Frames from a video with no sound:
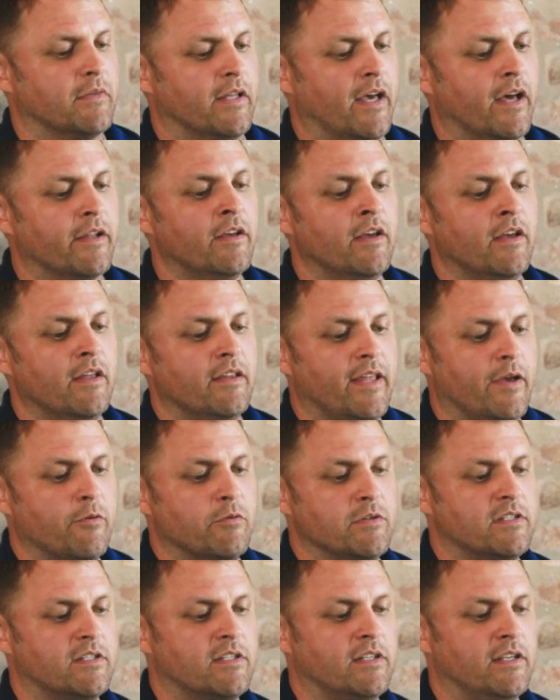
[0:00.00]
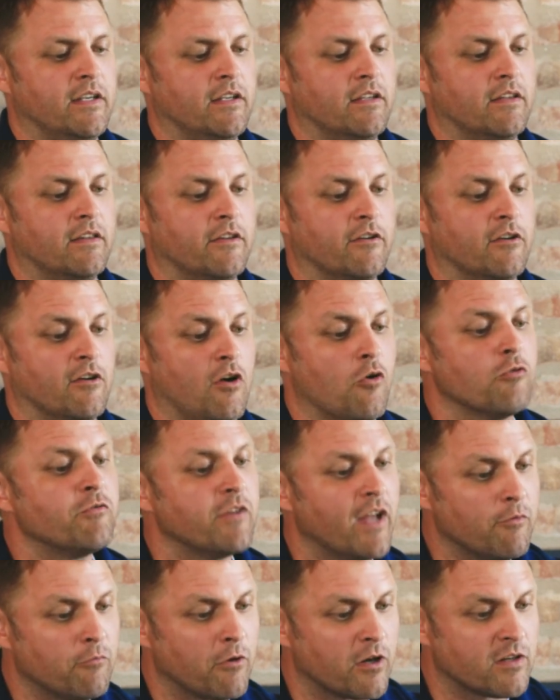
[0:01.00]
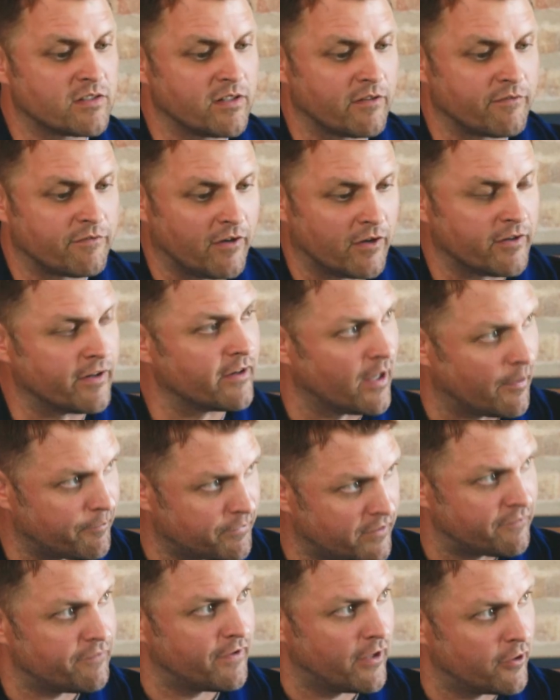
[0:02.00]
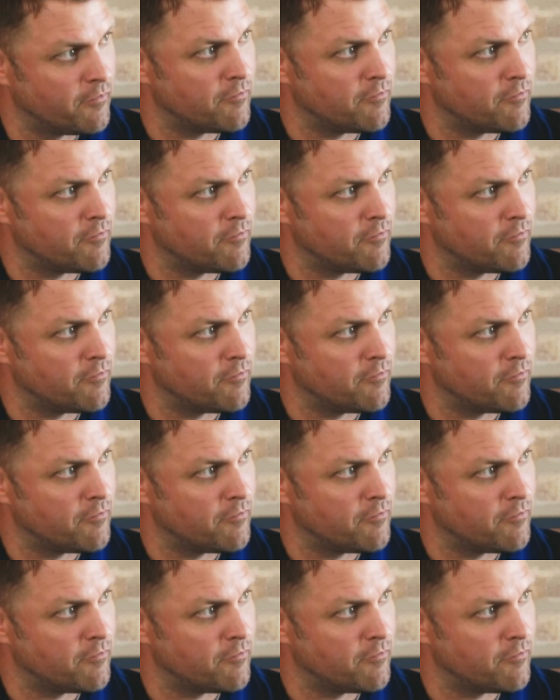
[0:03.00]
that they would see their own networks get funded up the funnel